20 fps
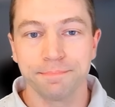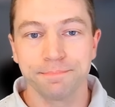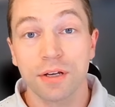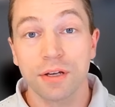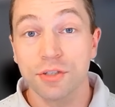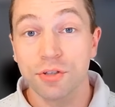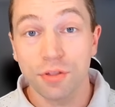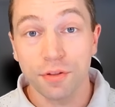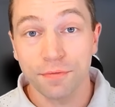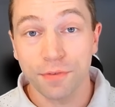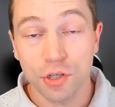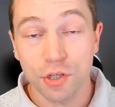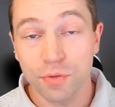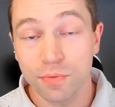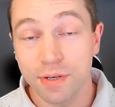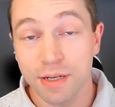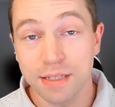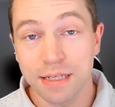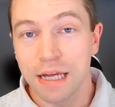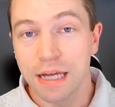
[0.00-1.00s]
Okay, so the first
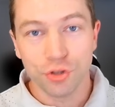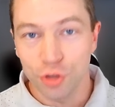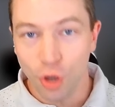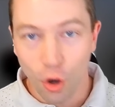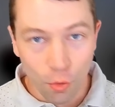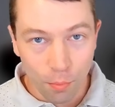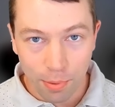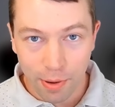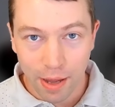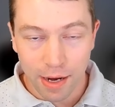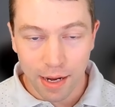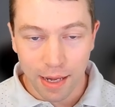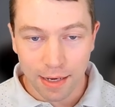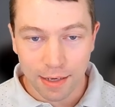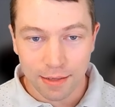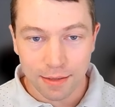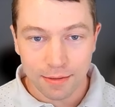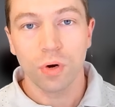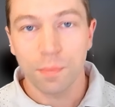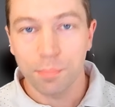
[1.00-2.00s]
one is don't
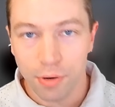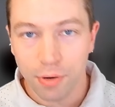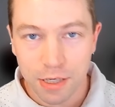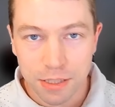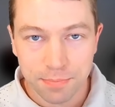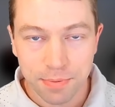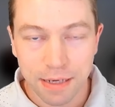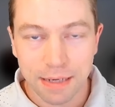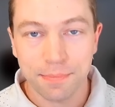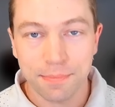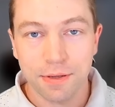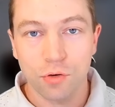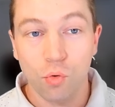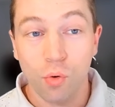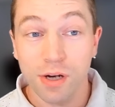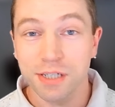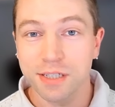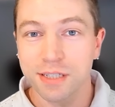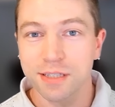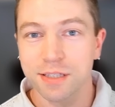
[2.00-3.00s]
panic. When a prospect
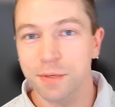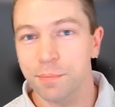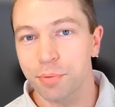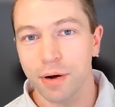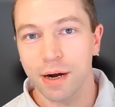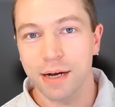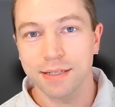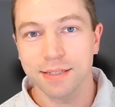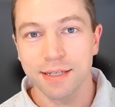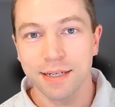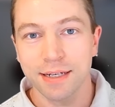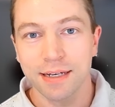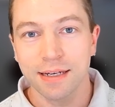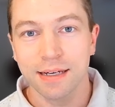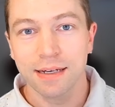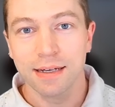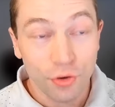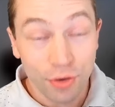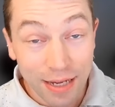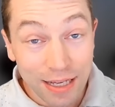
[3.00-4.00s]
questions the pricing,
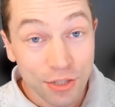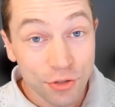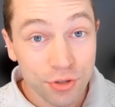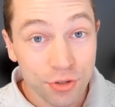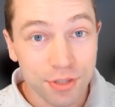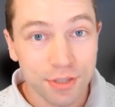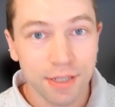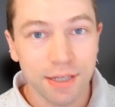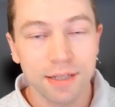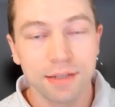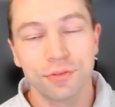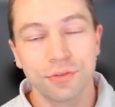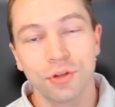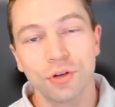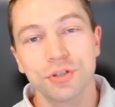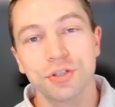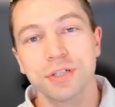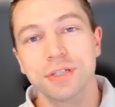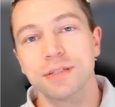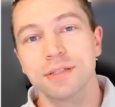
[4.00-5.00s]
they're interested,
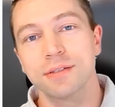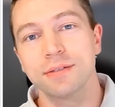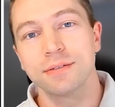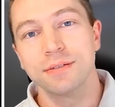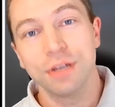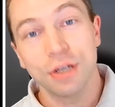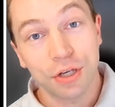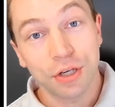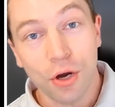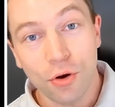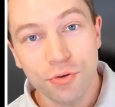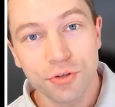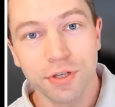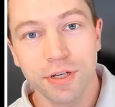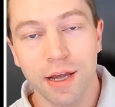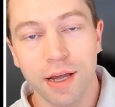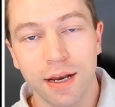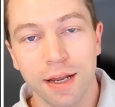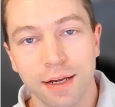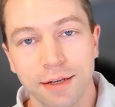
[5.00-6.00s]
they're just
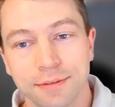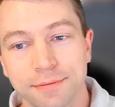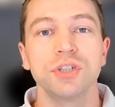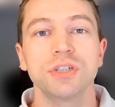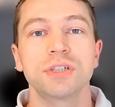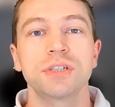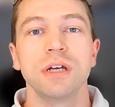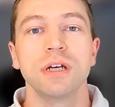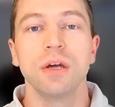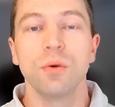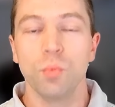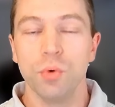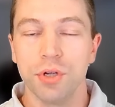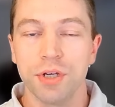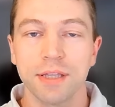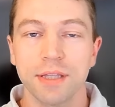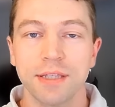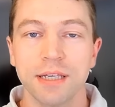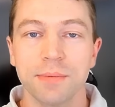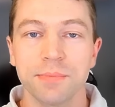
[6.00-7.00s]
negotiating. Just when you
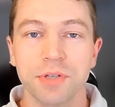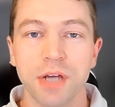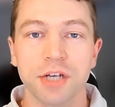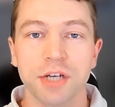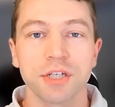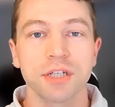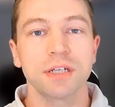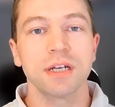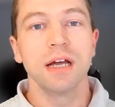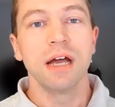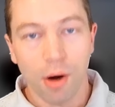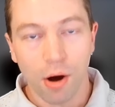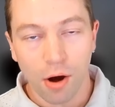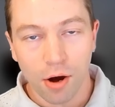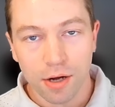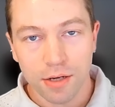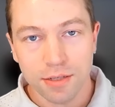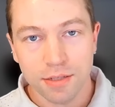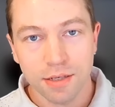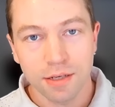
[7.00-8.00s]
get the objection,
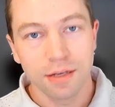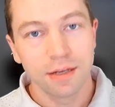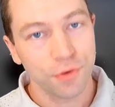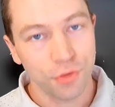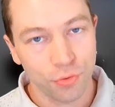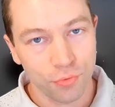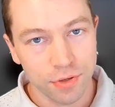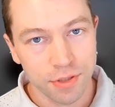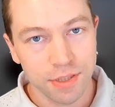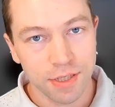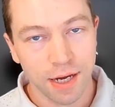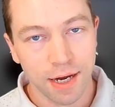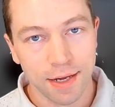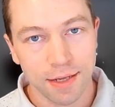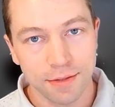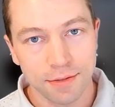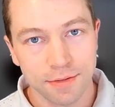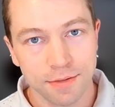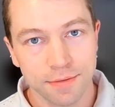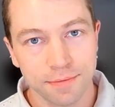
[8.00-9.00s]
pause for 3
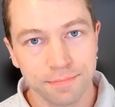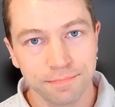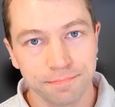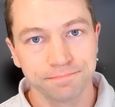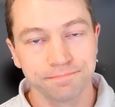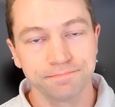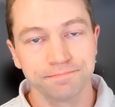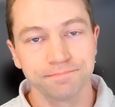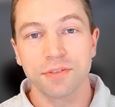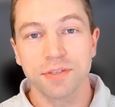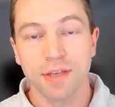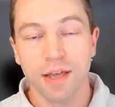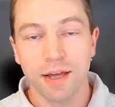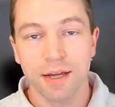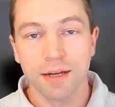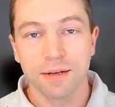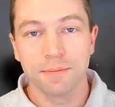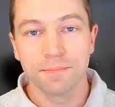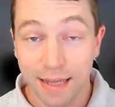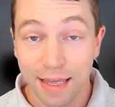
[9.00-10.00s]
seconds and
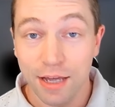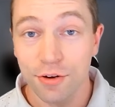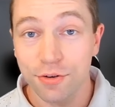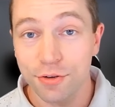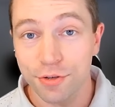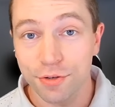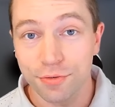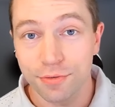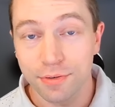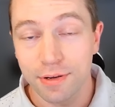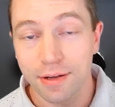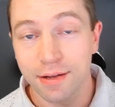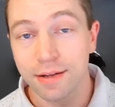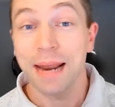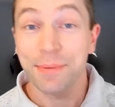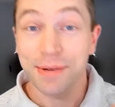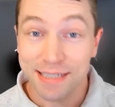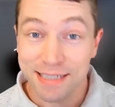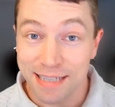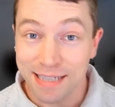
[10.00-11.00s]
say, I hear you,
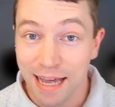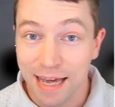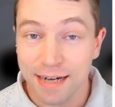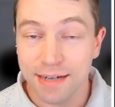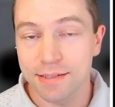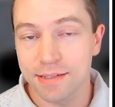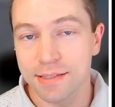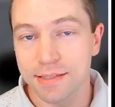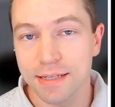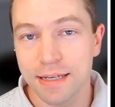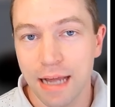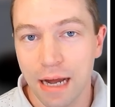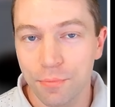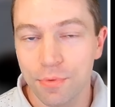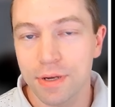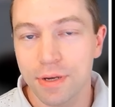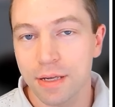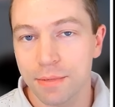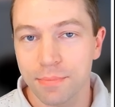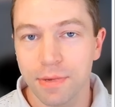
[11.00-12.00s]
and I'm excited to see how
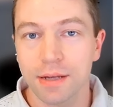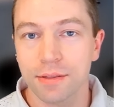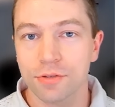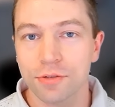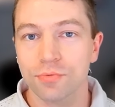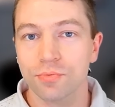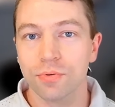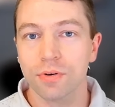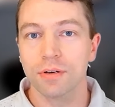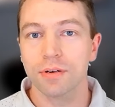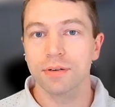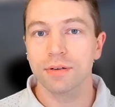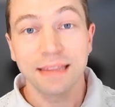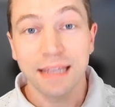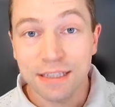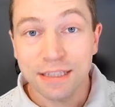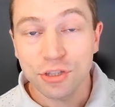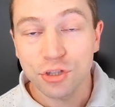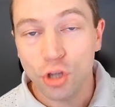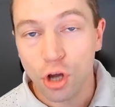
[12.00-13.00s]
we can make this work.
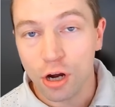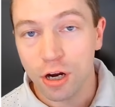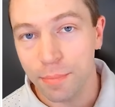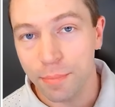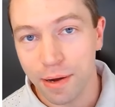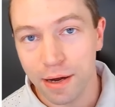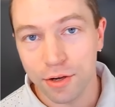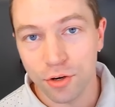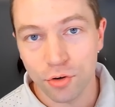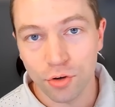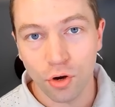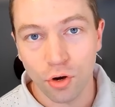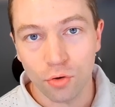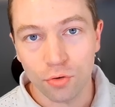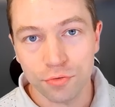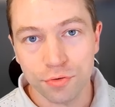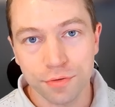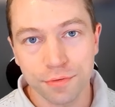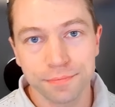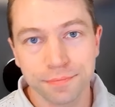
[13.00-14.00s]
Let's talk about your
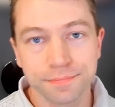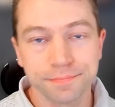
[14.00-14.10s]
goals.